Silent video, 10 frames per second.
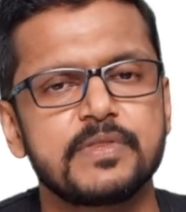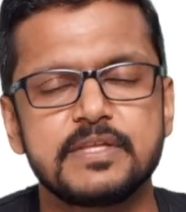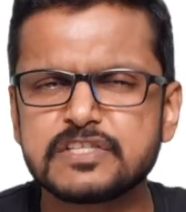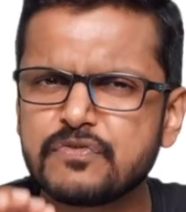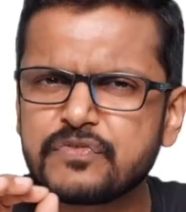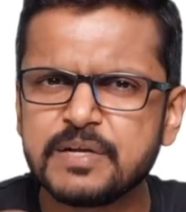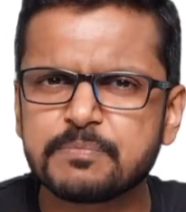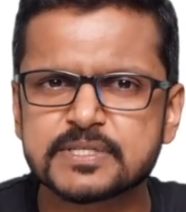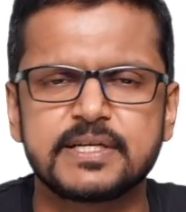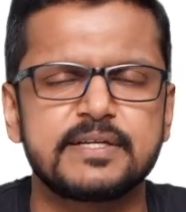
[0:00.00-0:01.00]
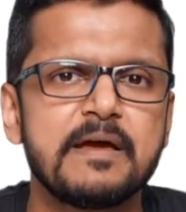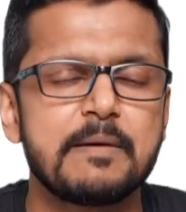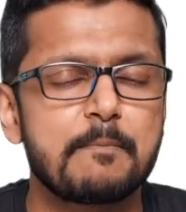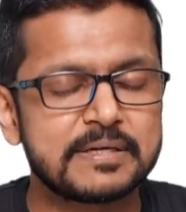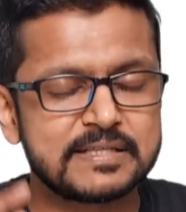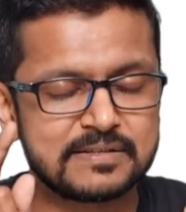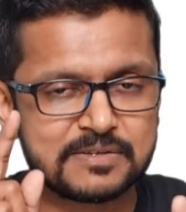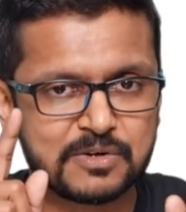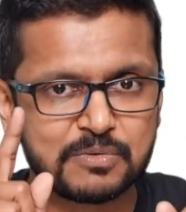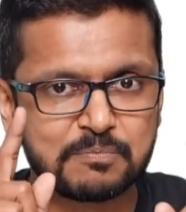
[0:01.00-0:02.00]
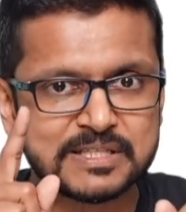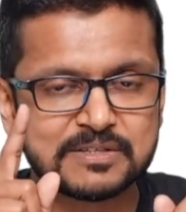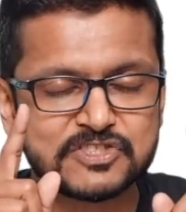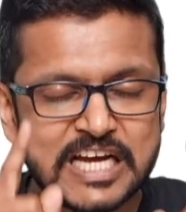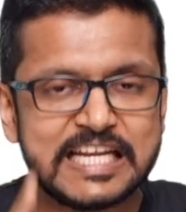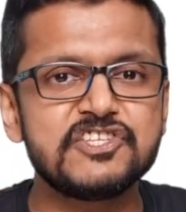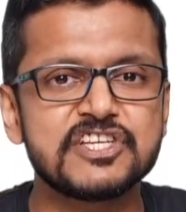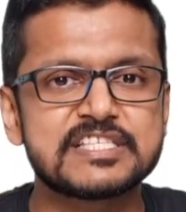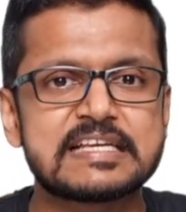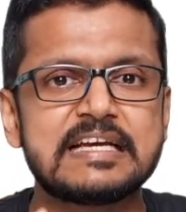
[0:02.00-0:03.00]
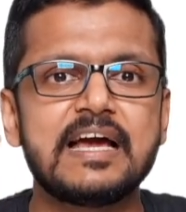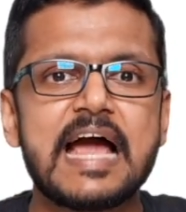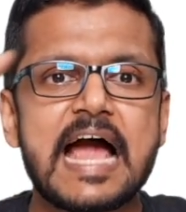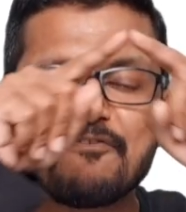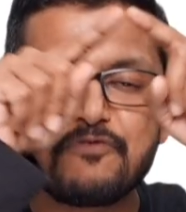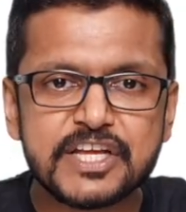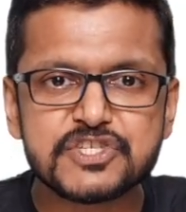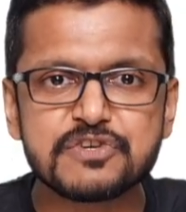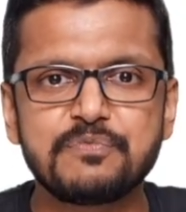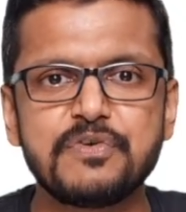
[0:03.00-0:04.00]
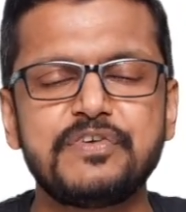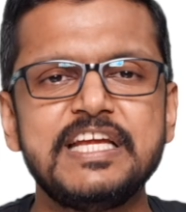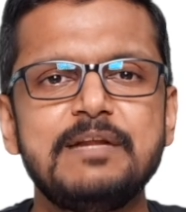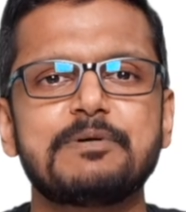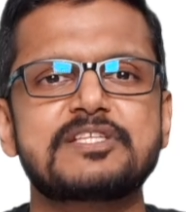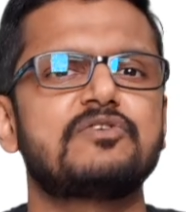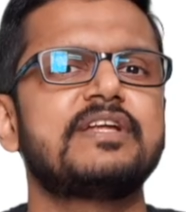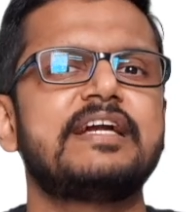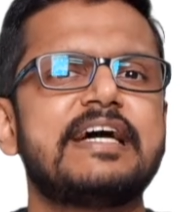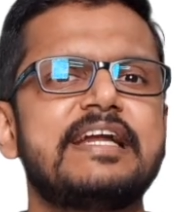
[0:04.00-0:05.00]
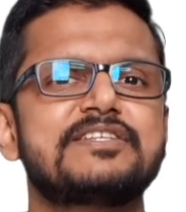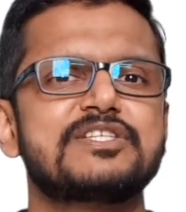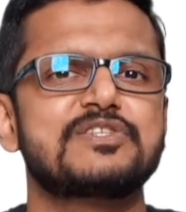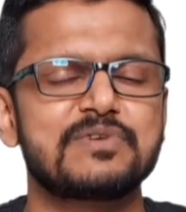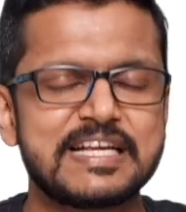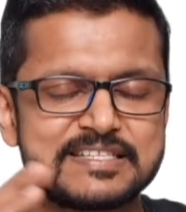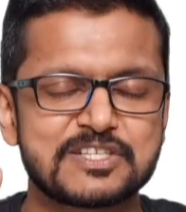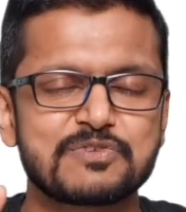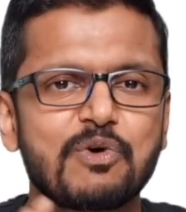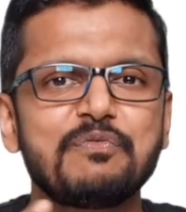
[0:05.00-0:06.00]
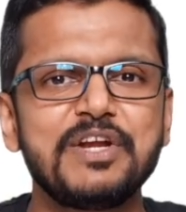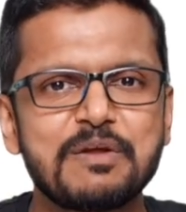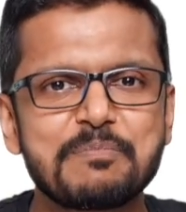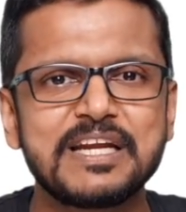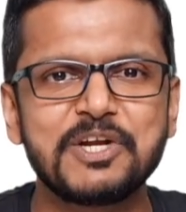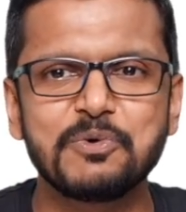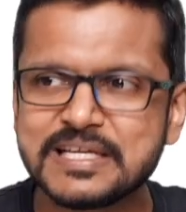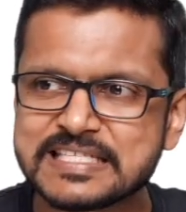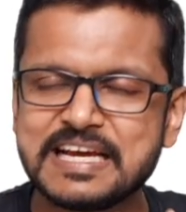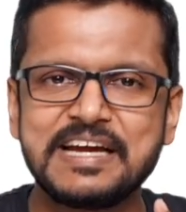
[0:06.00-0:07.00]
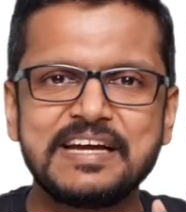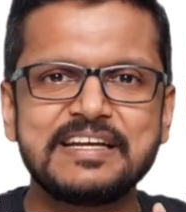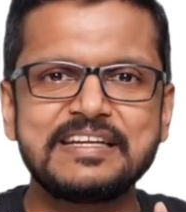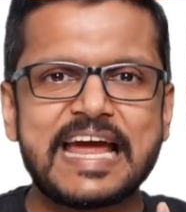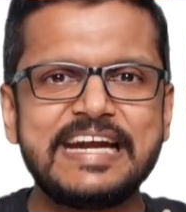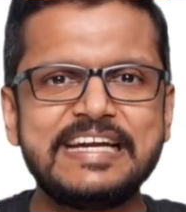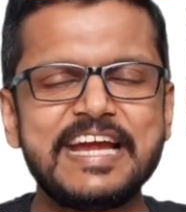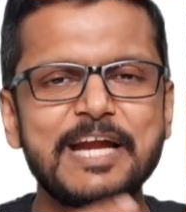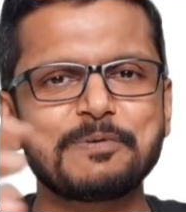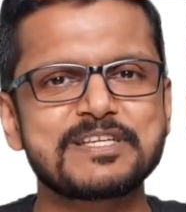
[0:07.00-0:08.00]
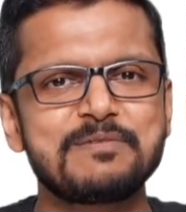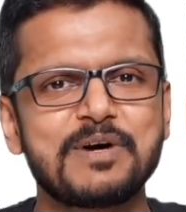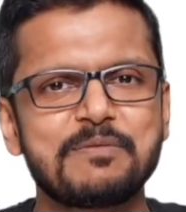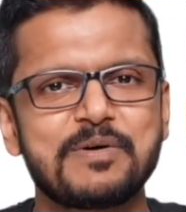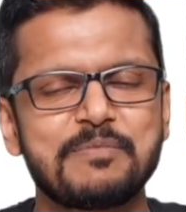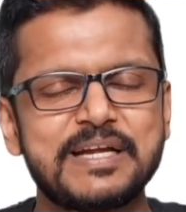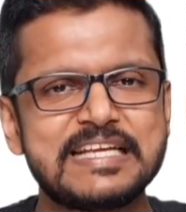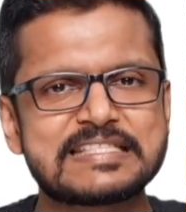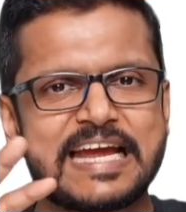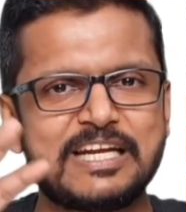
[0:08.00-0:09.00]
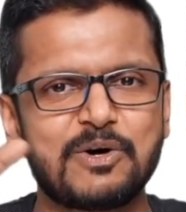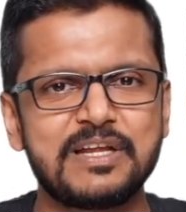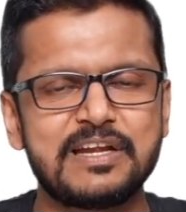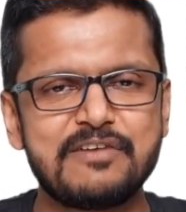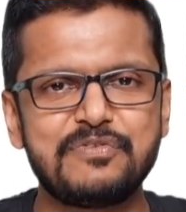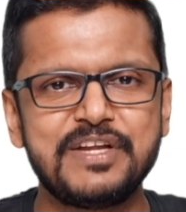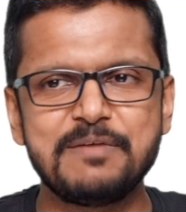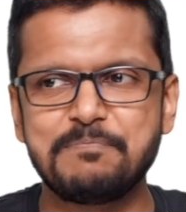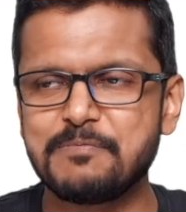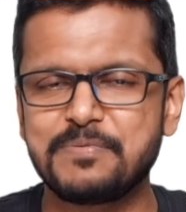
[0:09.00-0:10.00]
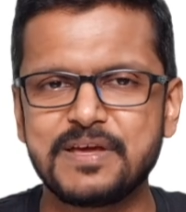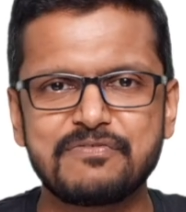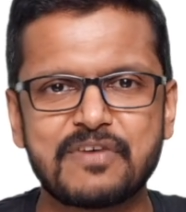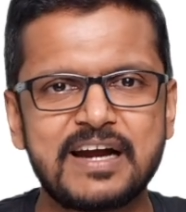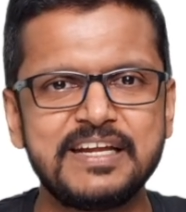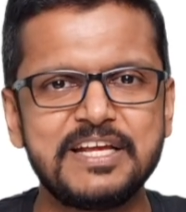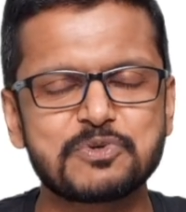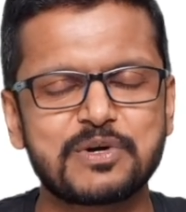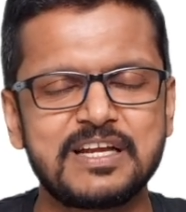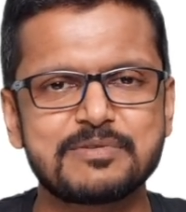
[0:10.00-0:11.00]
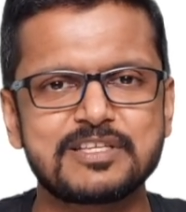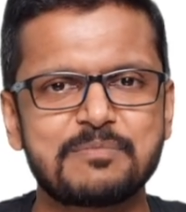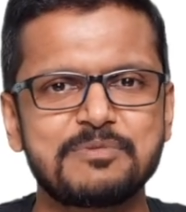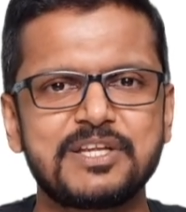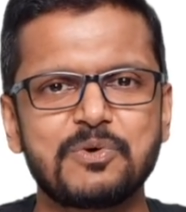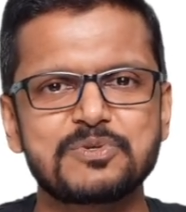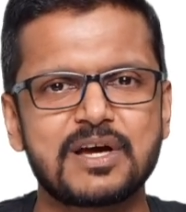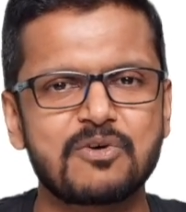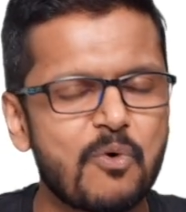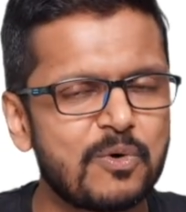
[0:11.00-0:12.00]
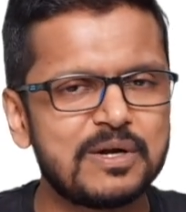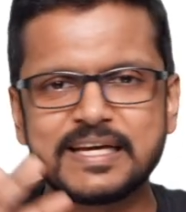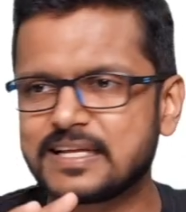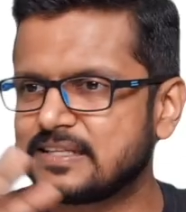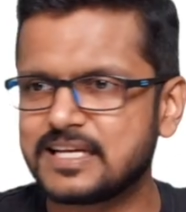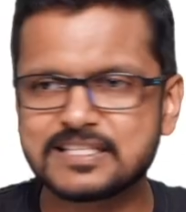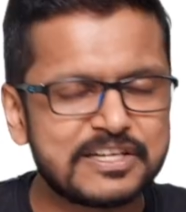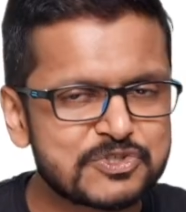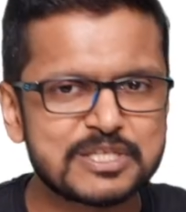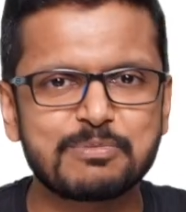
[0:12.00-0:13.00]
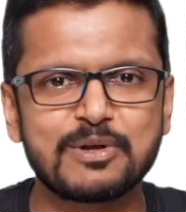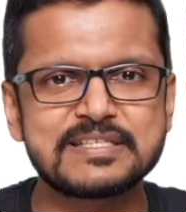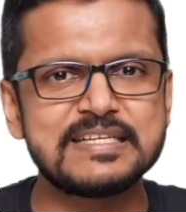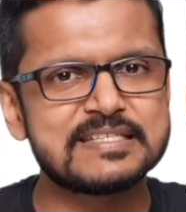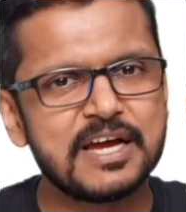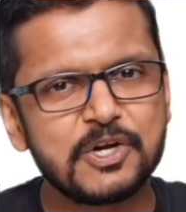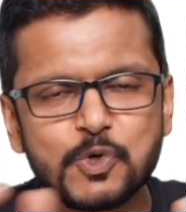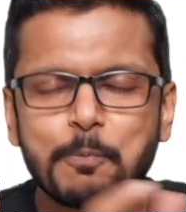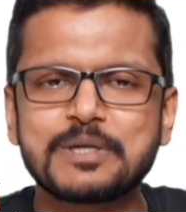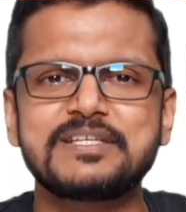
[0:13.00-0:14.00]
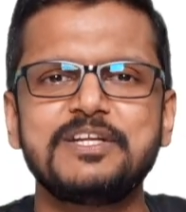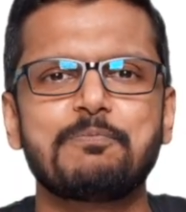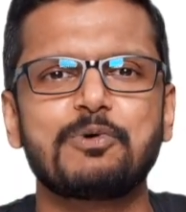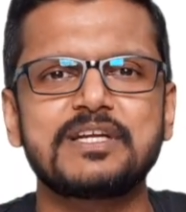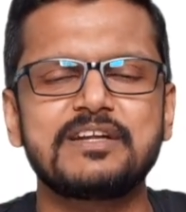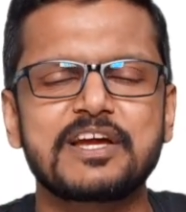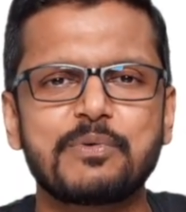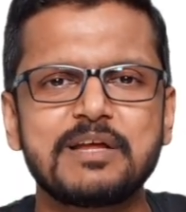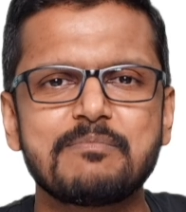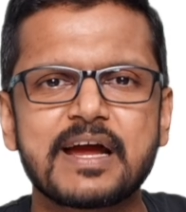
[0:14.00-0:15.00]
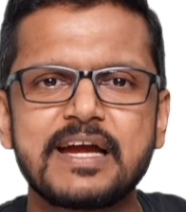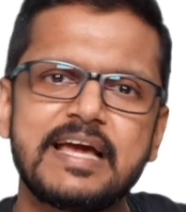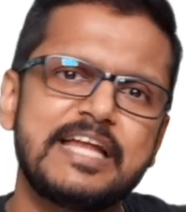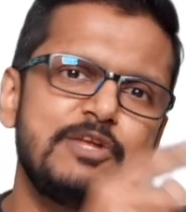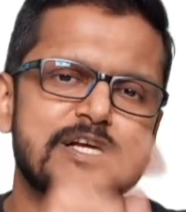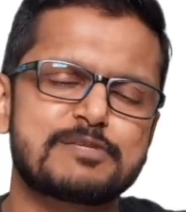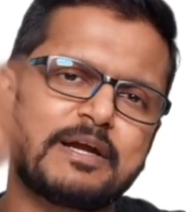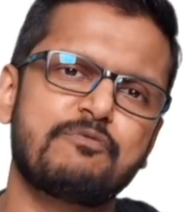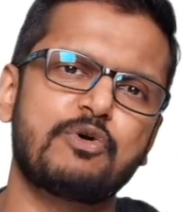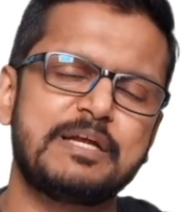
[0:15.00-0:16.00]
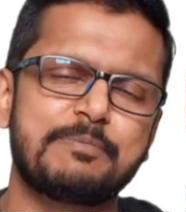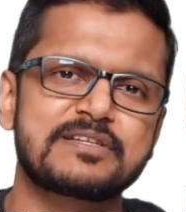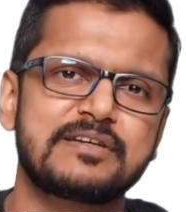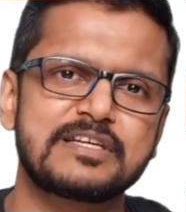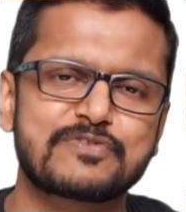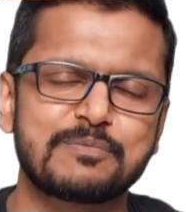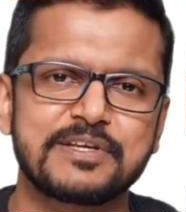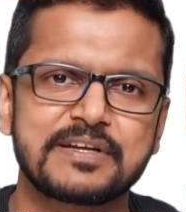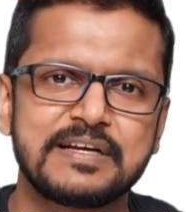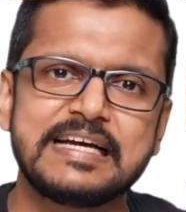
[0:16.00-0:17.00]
Just 15%. But the challenge is average 15% on the entire assets. What we typically do is 98% money is lying down in FD, PPF, RD, Sukanya Samridhi Yojana, gold, here and there, insurance policies. 2% you put in the equity market and you expect 40% returns from there.